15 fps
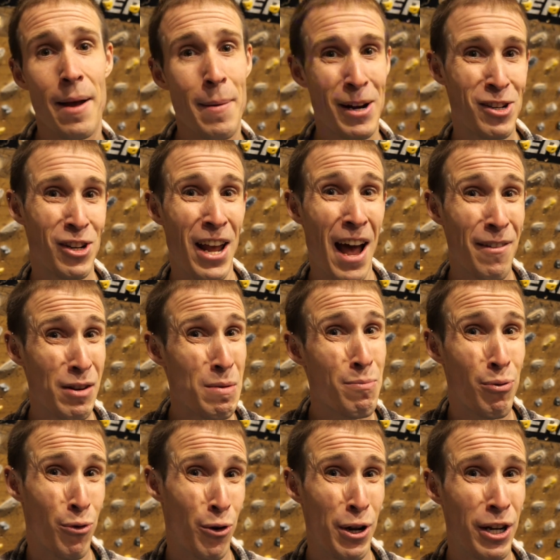I'm actually having
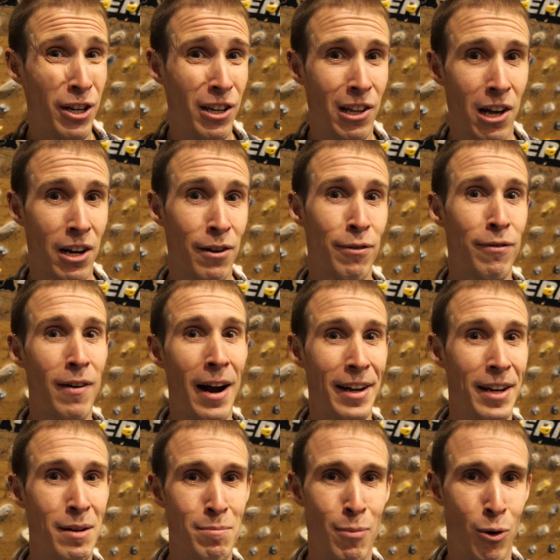pretty good luck
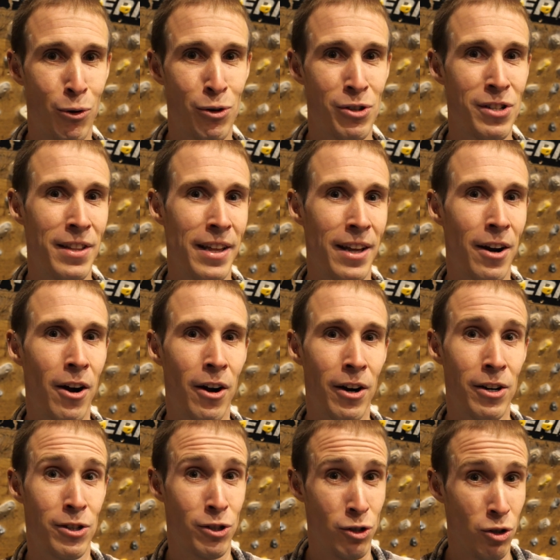finding boulders that
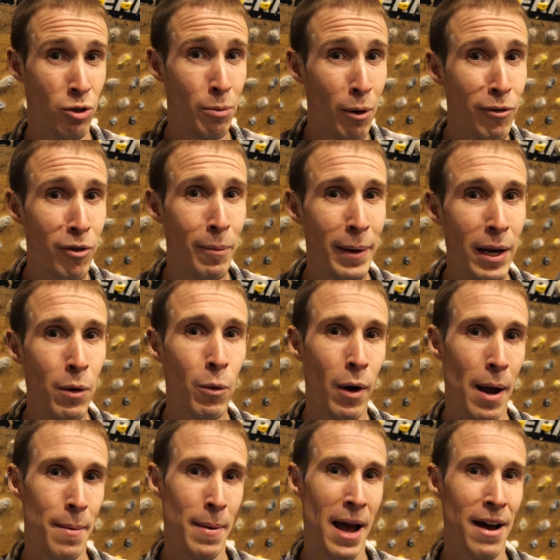are suitable for me, where
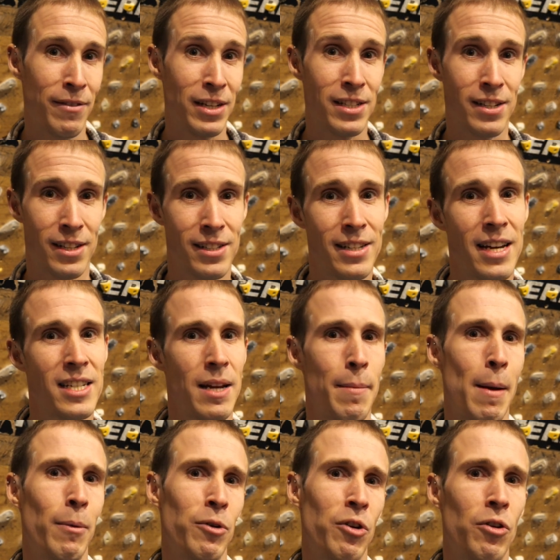I'm having success, I'm
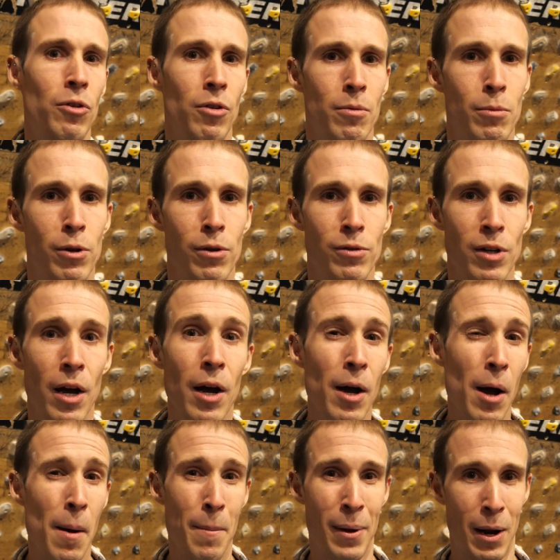able to do the moves,
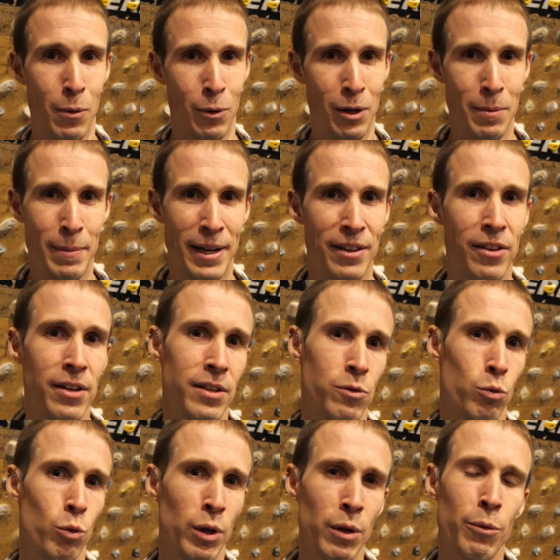but I will admit that it's
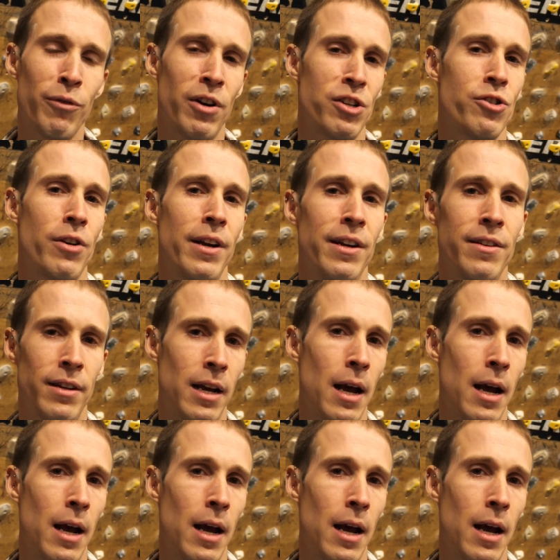really frustrating to